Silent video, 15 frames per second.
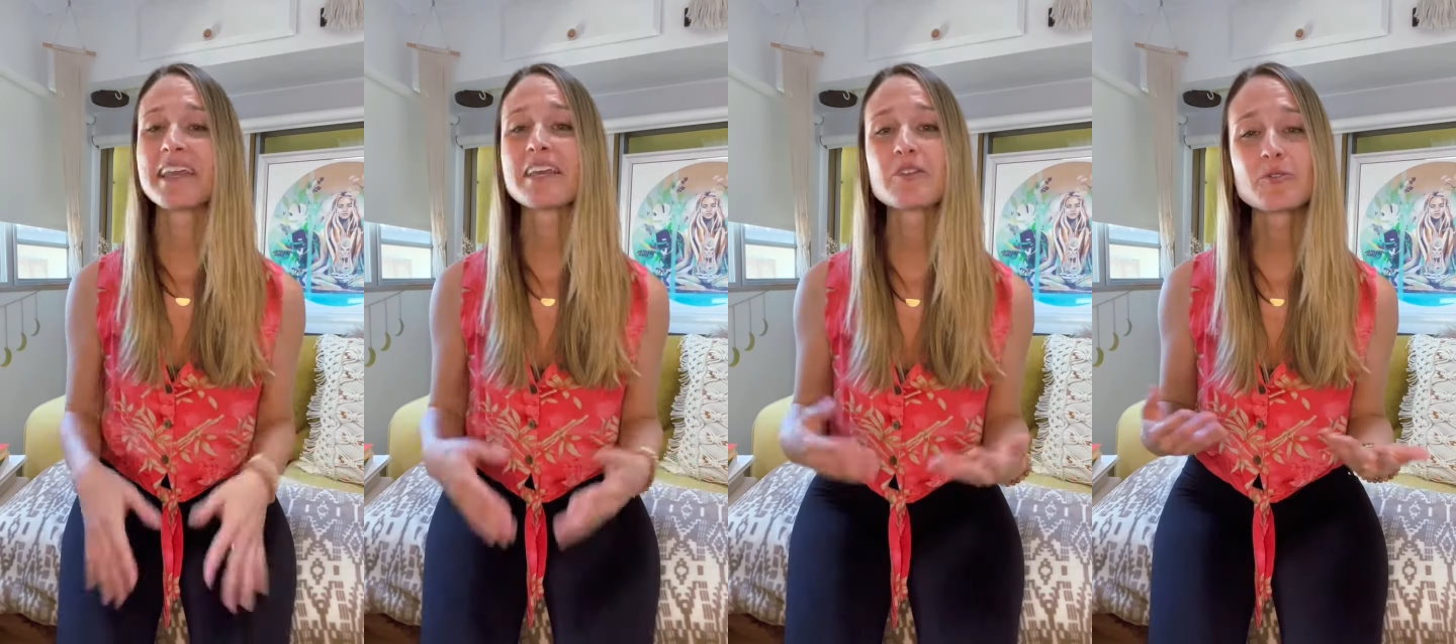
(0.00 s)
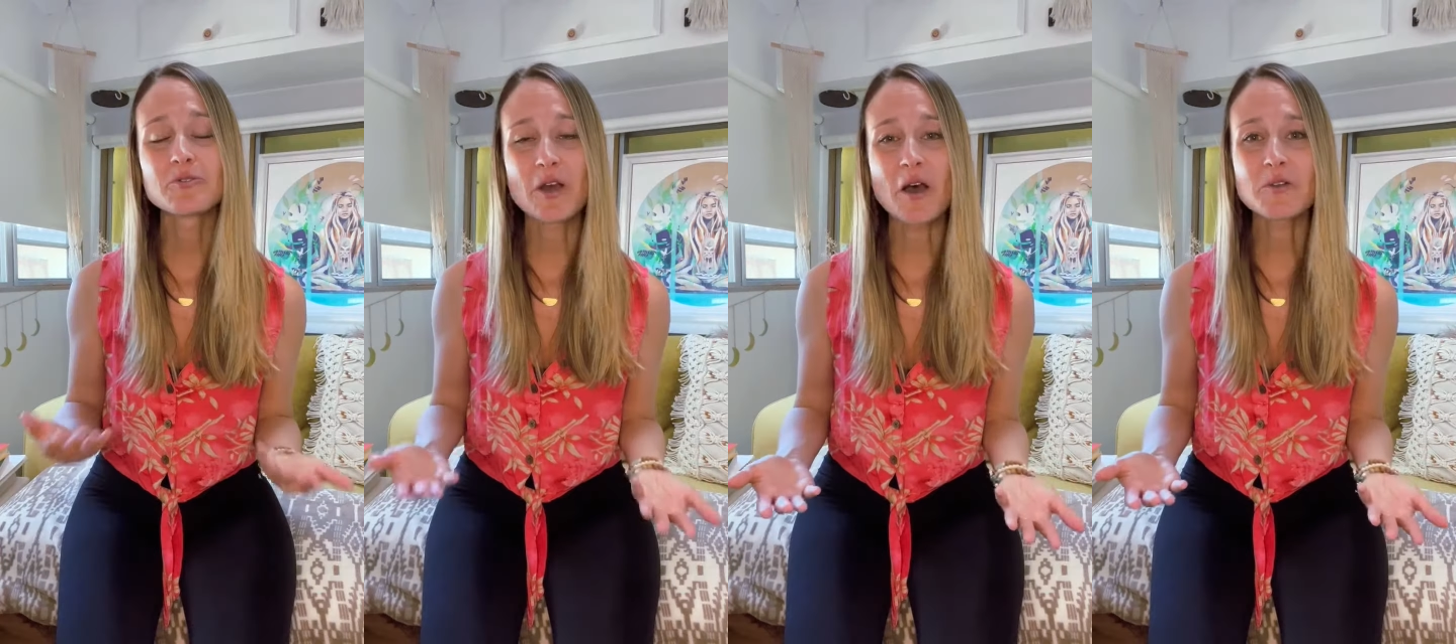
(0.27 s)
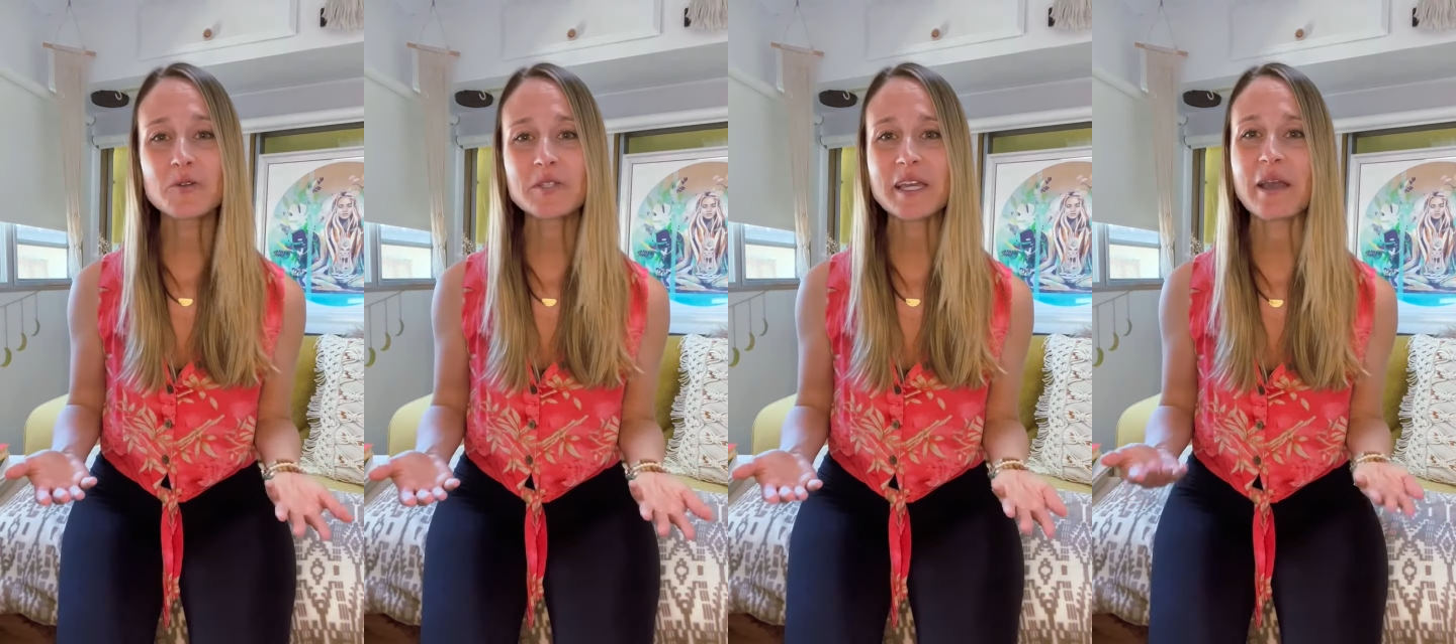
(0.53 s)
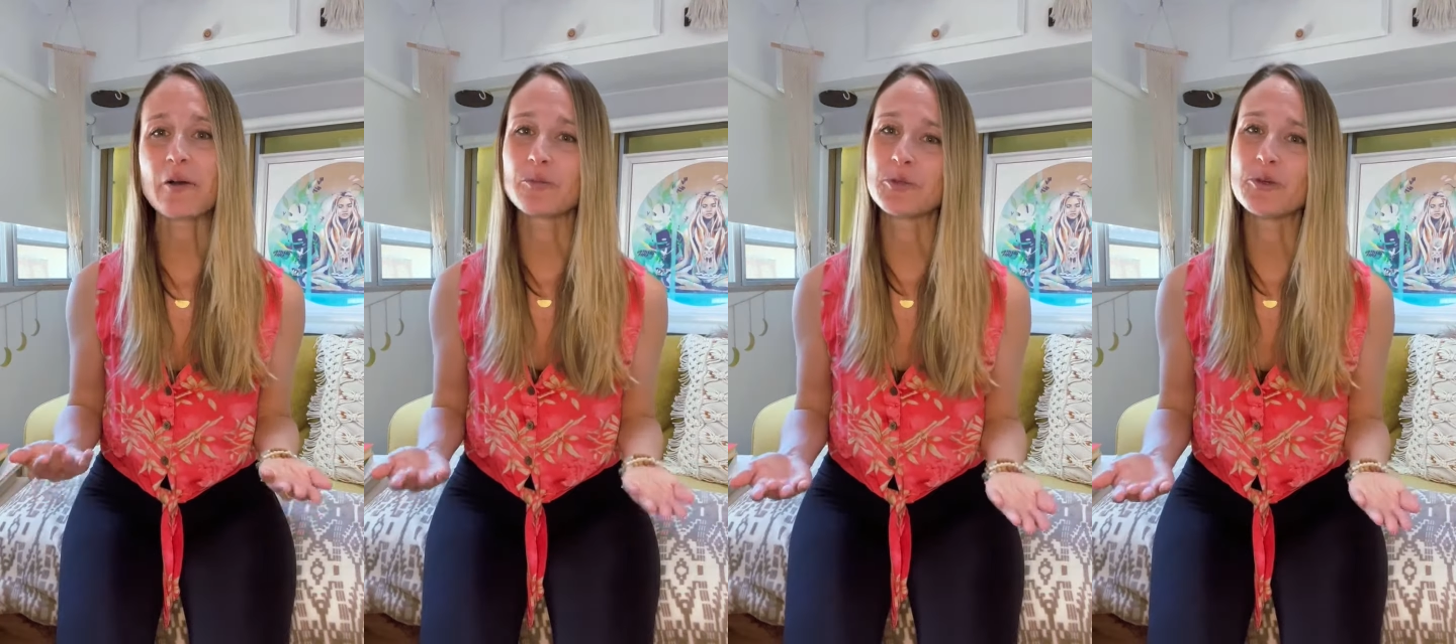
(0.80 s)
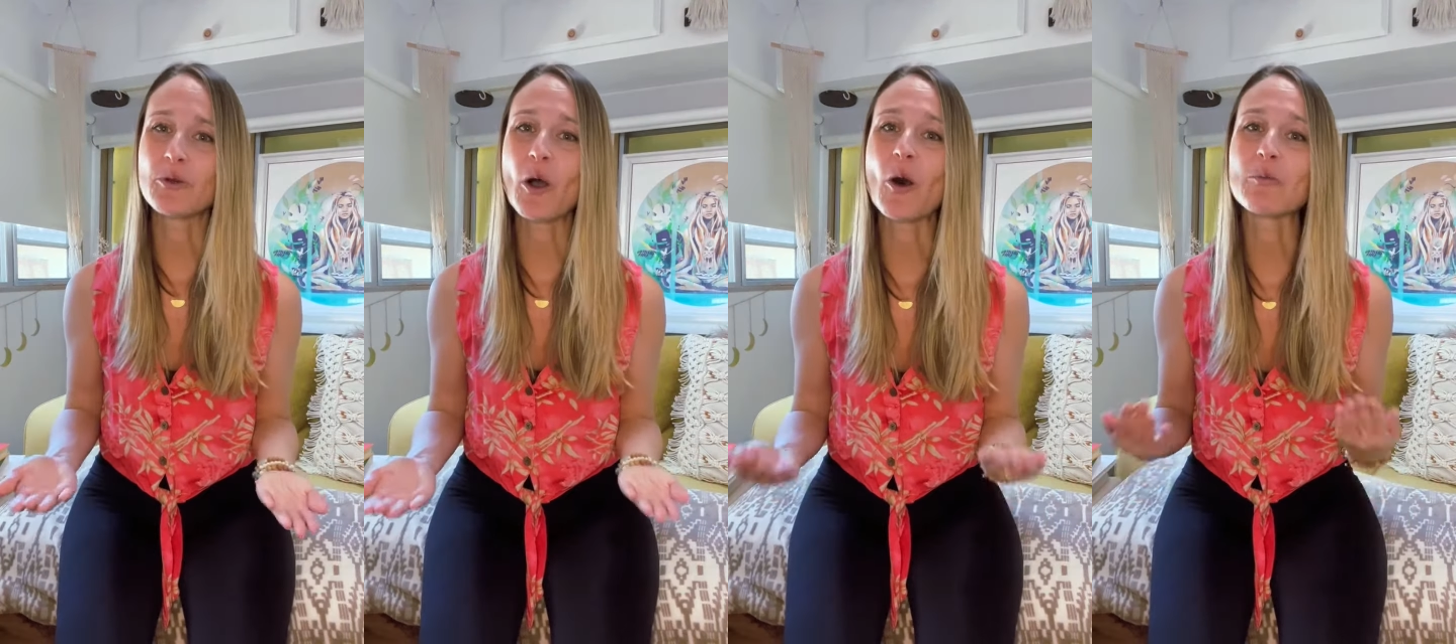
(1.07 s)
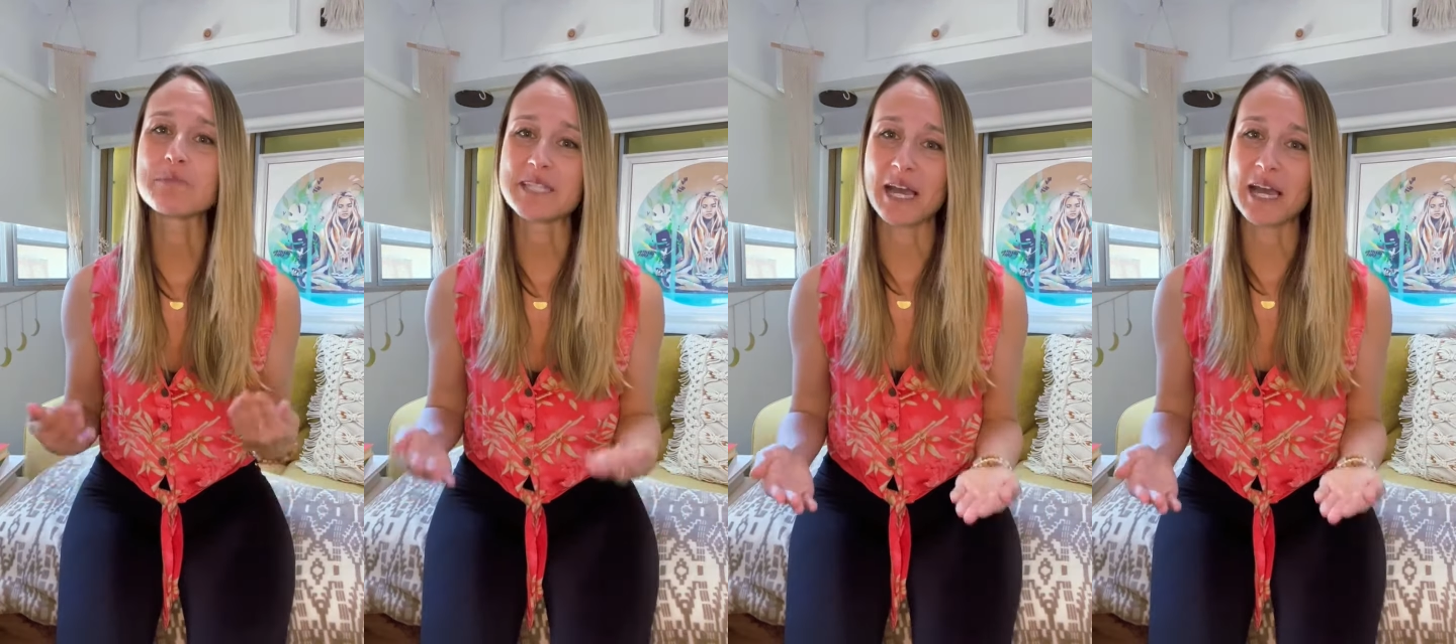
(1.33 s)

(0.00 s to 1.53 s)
It'll not only help you calm